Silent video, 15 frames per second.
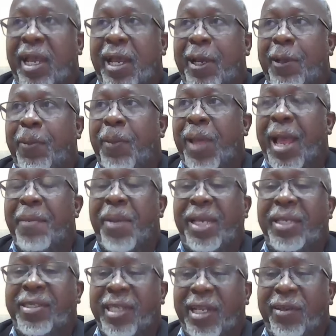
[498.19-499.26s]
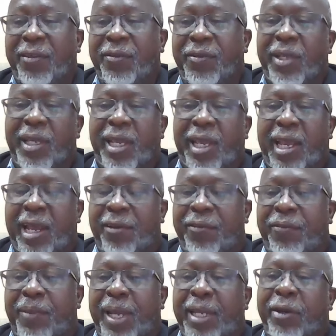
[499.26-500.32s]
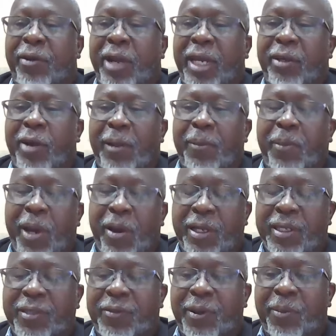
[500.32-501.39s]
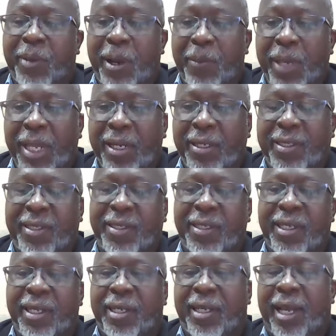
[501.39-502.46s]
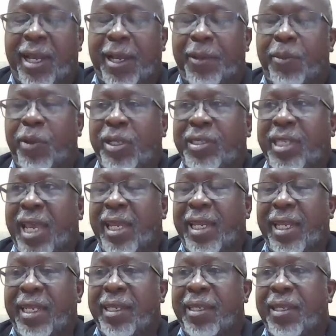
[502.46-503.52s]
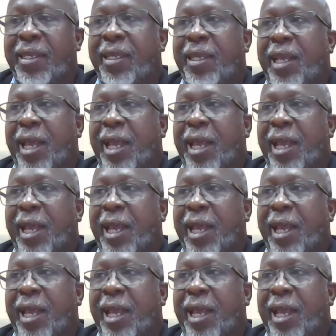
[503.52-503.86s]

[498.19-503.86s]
I myself have my great grandparents from Barbados residing,